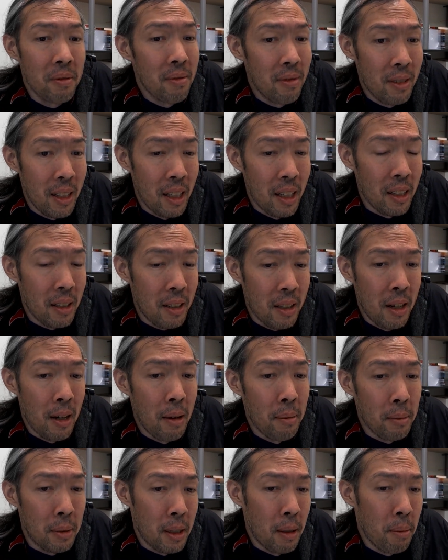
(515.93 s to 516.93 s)
telecom
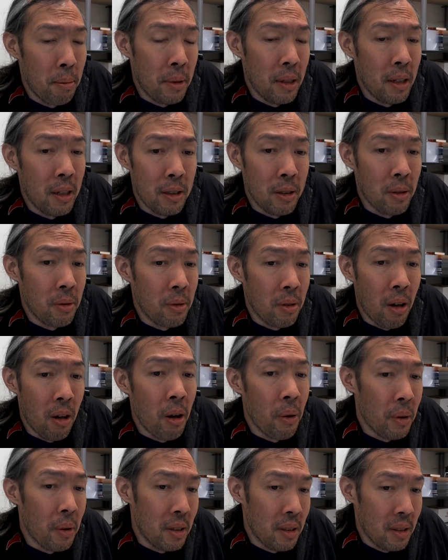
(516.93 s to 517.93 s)
companies don't
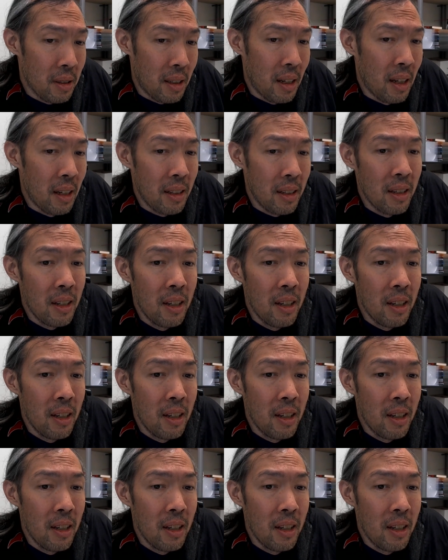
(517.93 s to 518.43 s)
always get